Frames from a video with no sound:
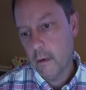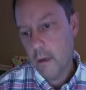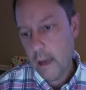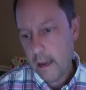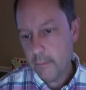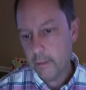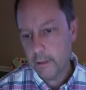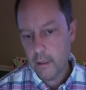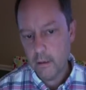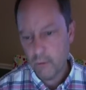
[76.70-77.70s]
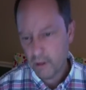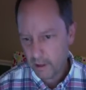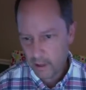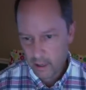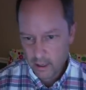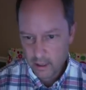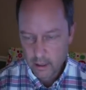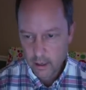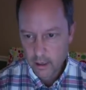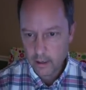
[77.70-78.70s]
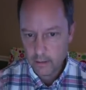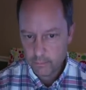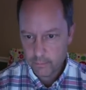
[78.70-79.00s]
Ambly with the uh,